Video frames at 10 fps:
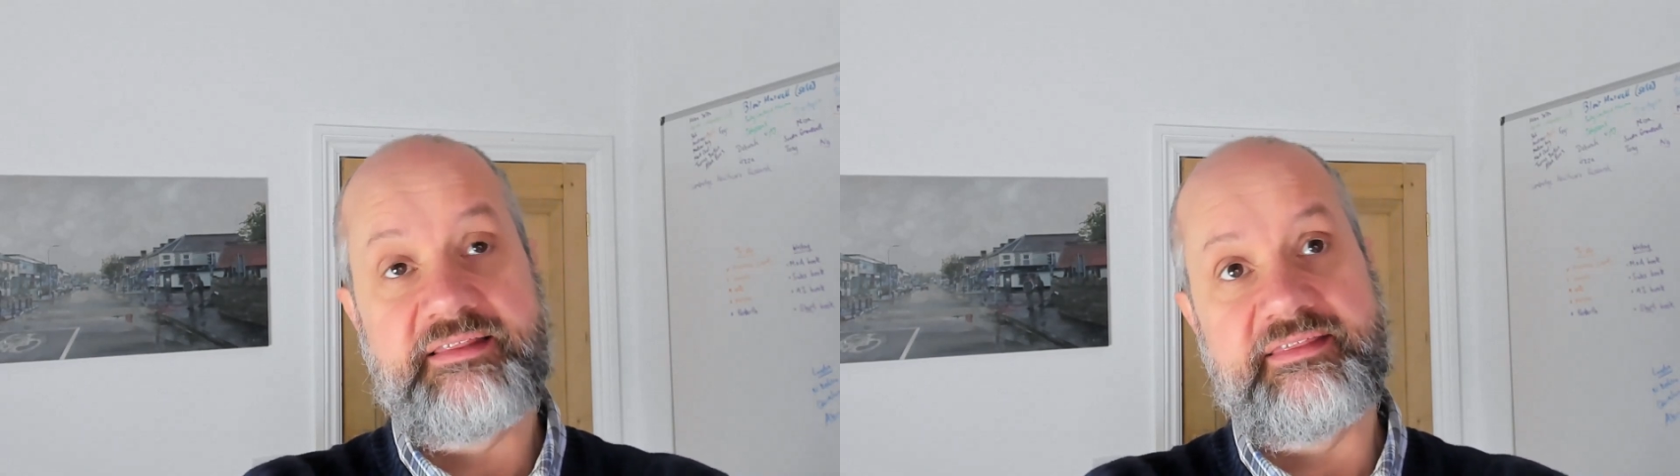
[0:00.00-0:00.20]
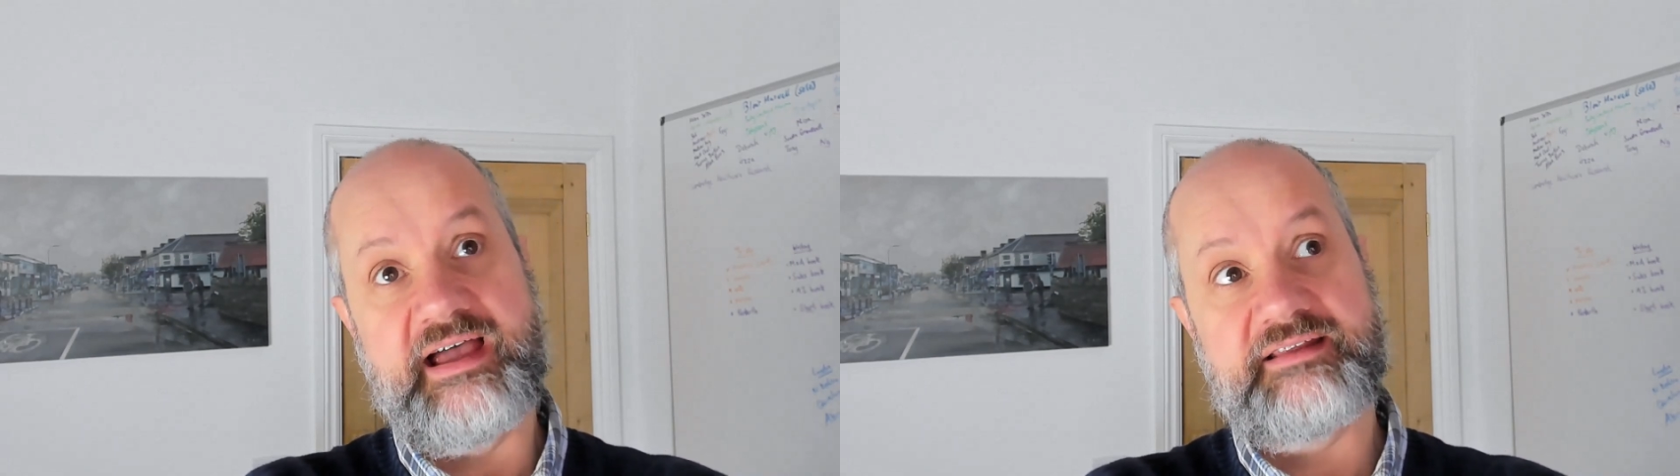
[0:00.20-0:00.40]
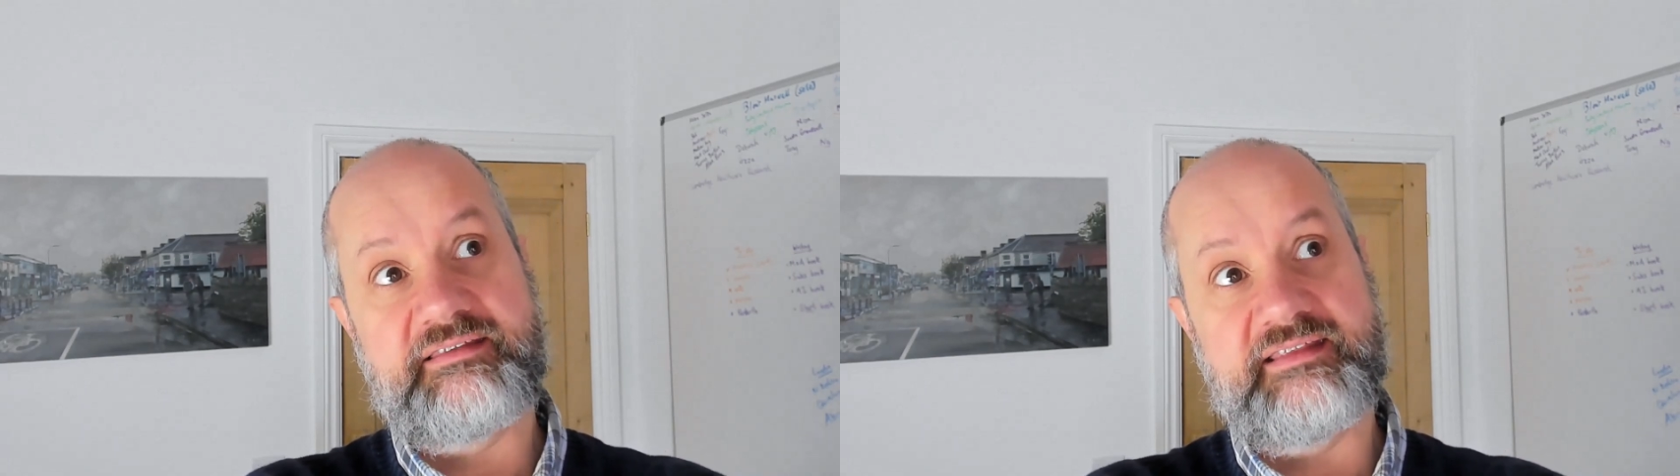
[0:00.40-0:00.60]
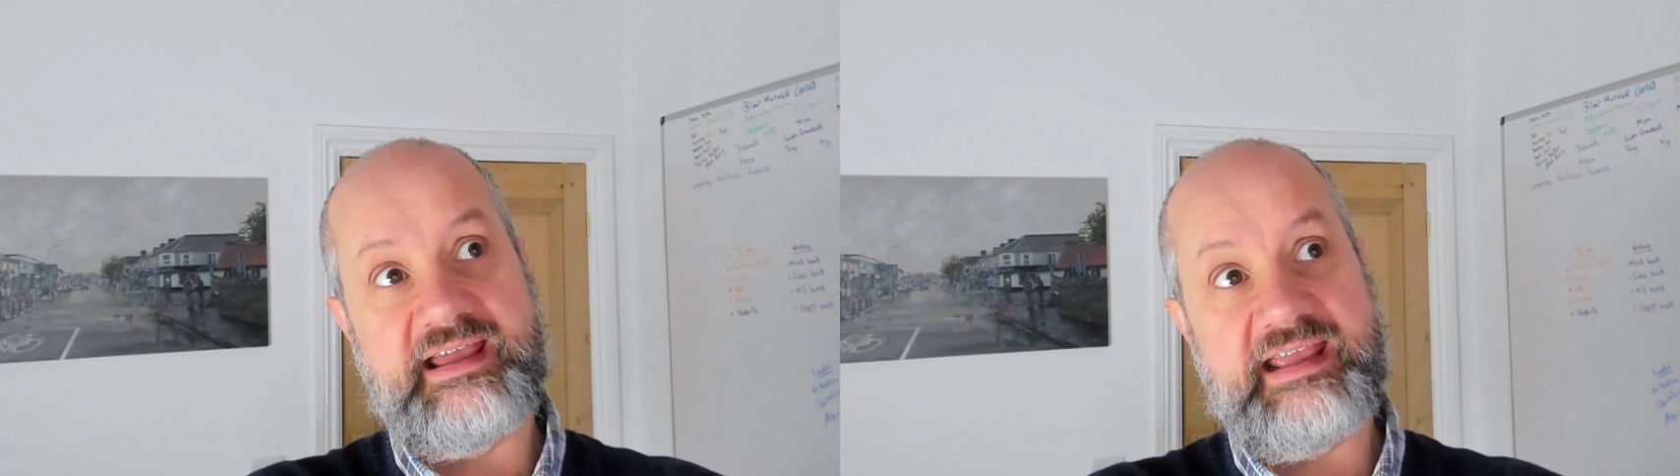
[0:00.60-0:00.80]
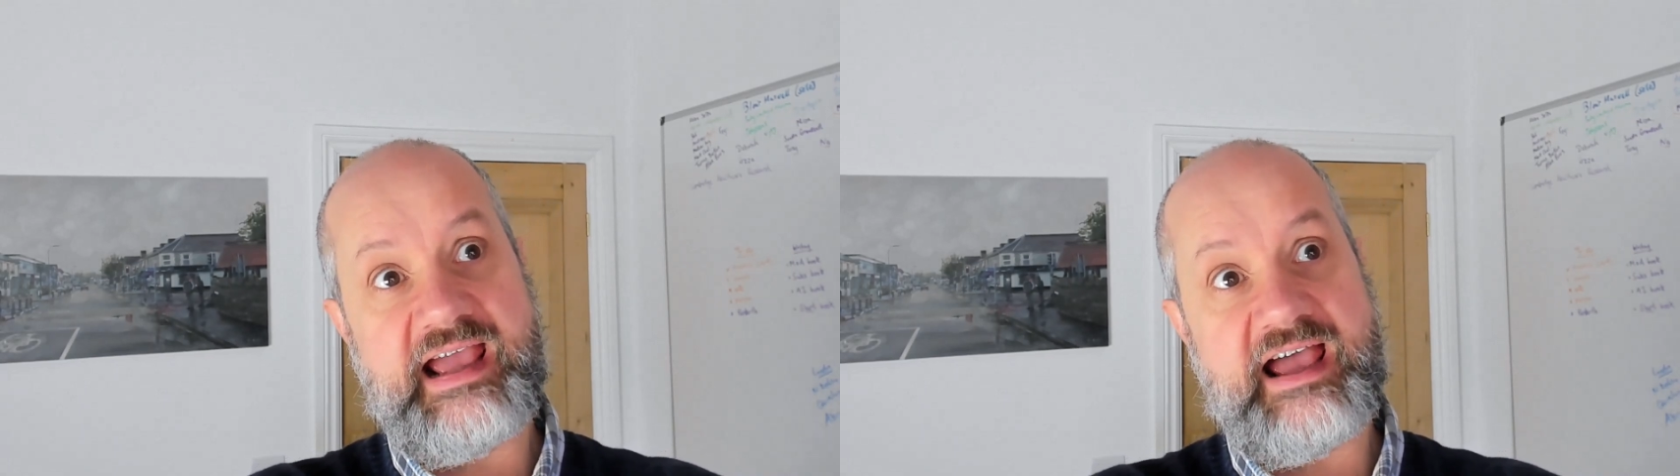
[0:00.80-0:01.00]
that
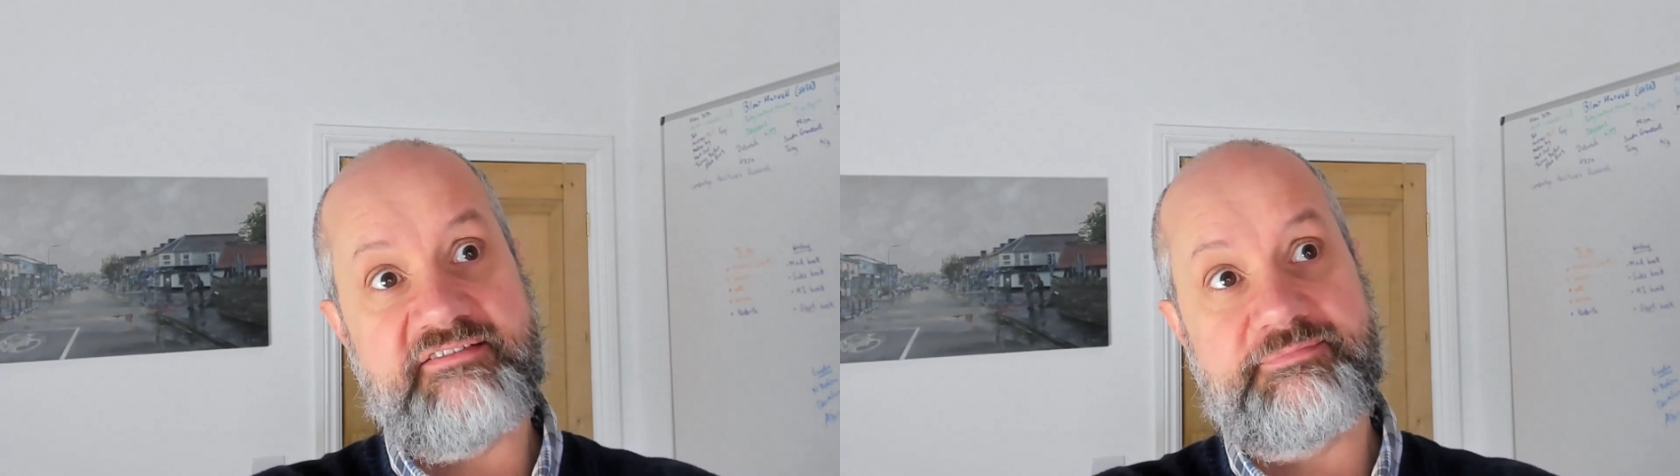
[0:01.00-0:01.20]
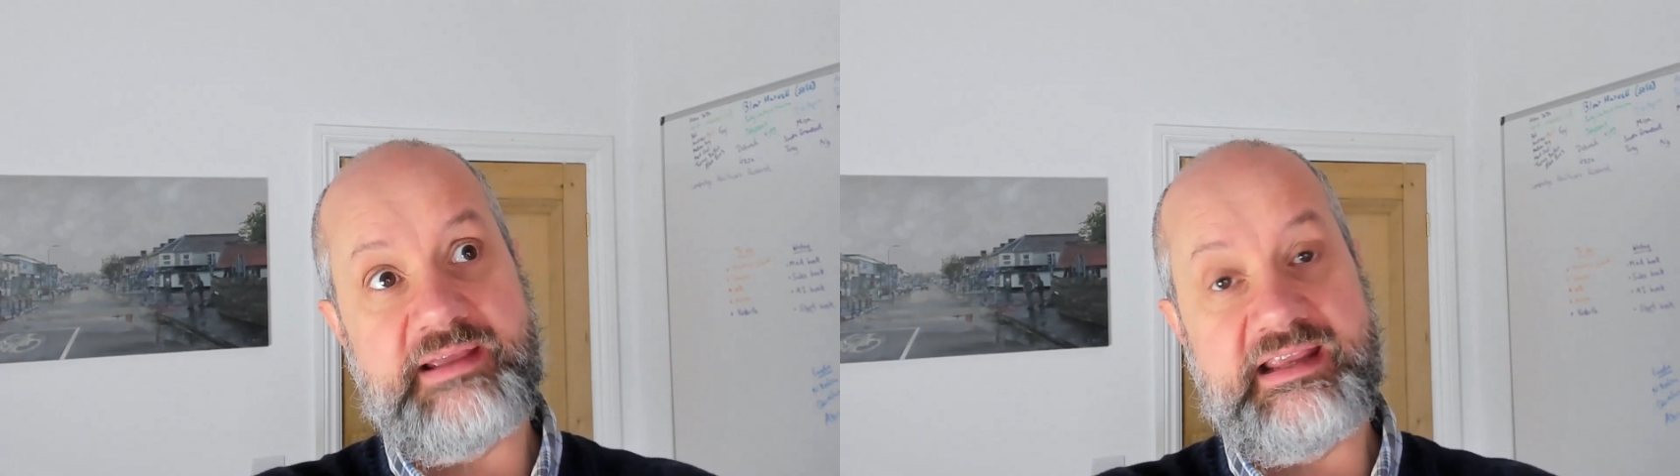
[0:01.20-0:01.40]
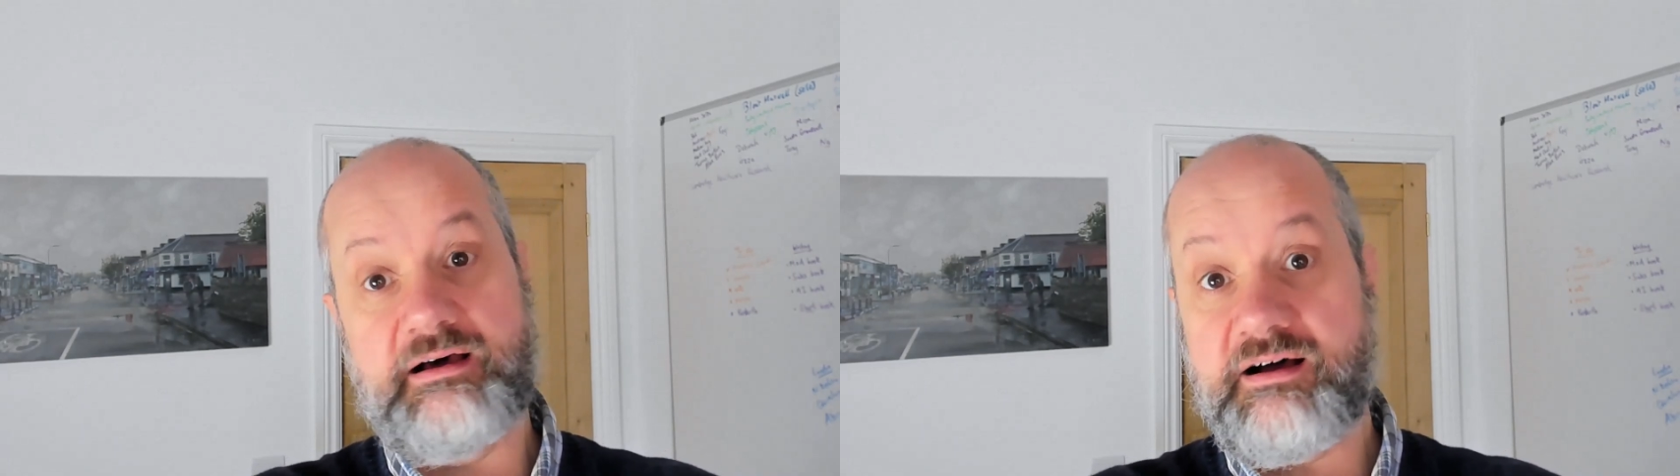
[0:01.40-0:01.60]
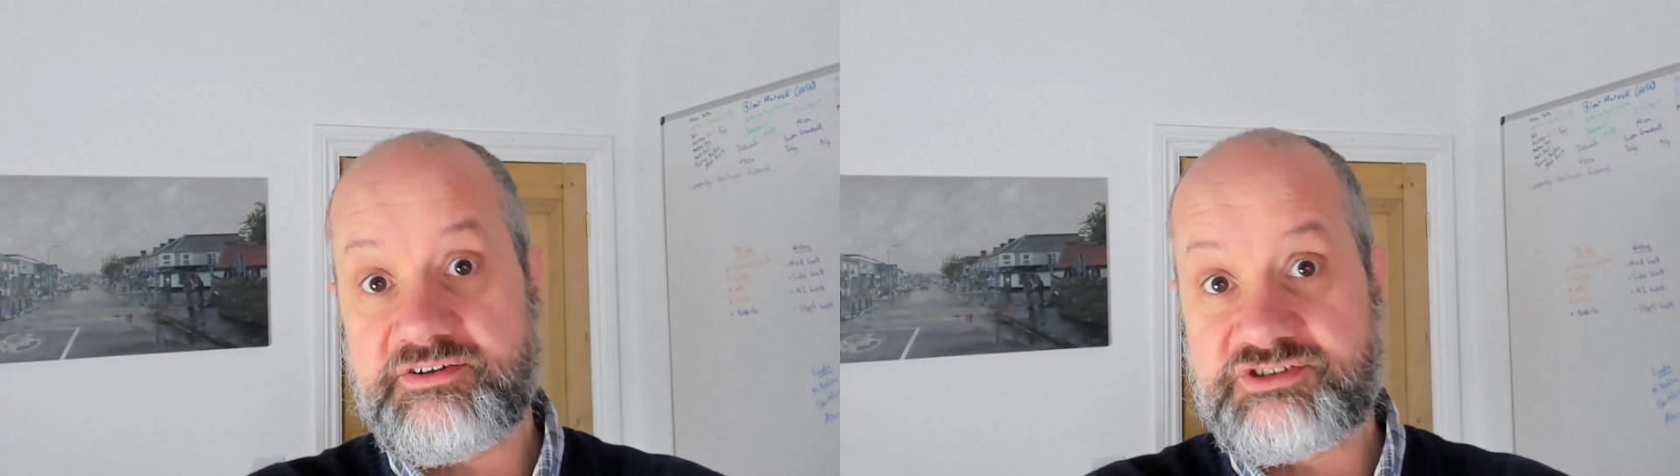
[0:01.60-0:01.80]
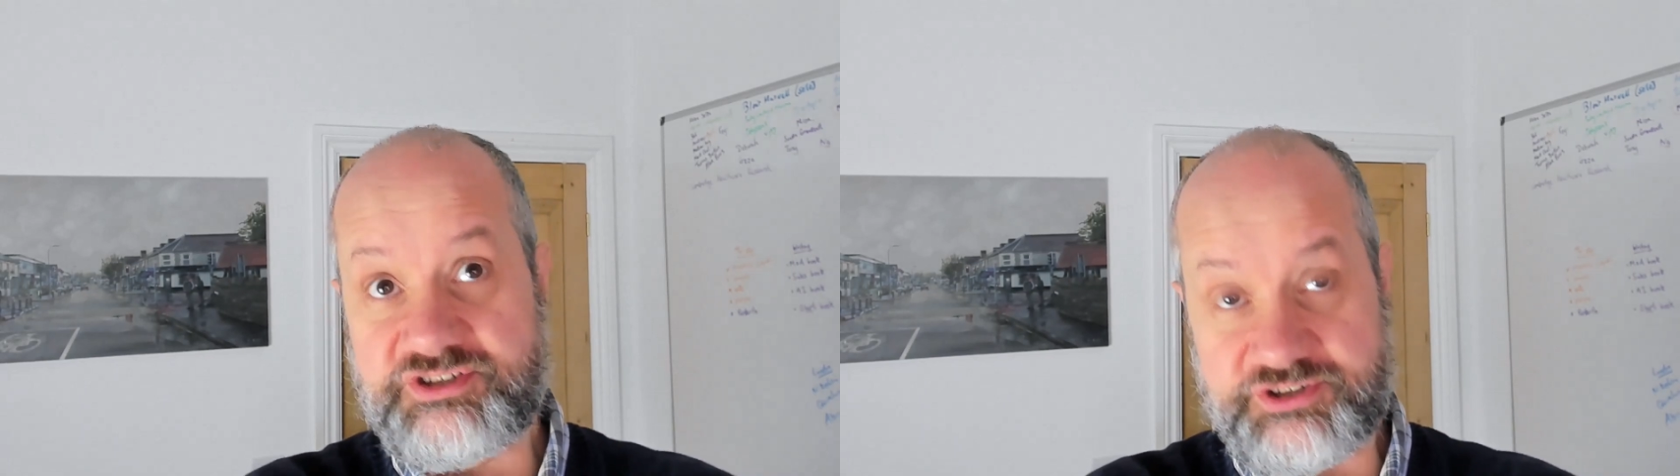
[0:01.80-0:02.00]
they have been
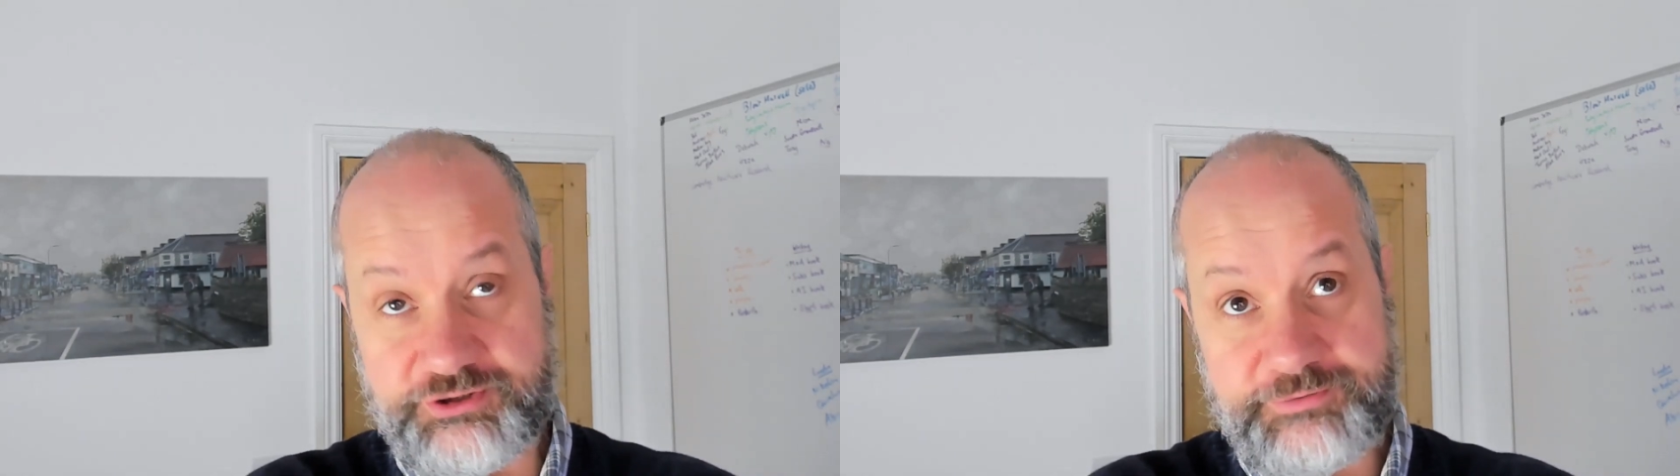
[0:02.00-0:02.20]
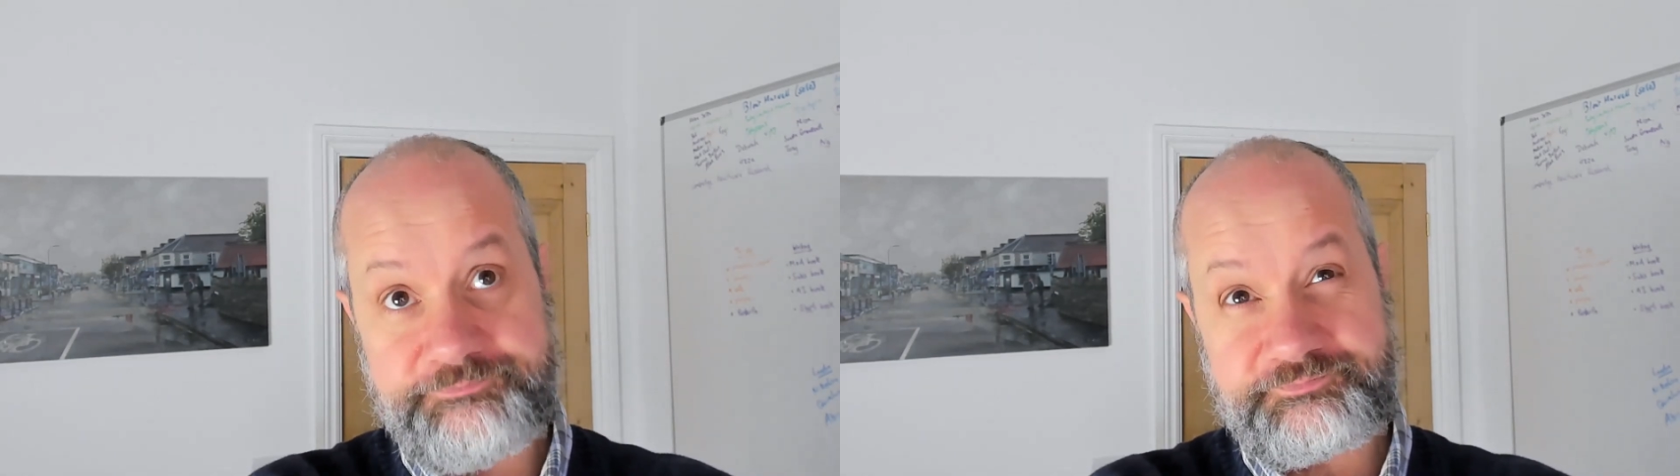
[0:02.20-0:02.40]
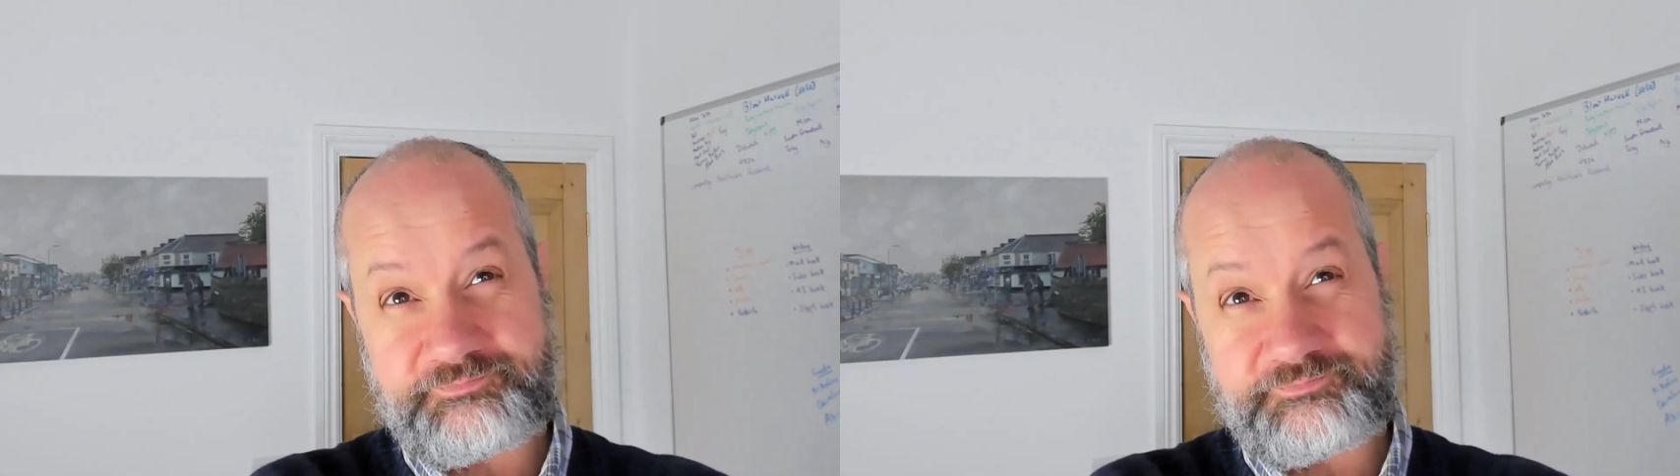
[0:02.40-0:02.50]
asked to do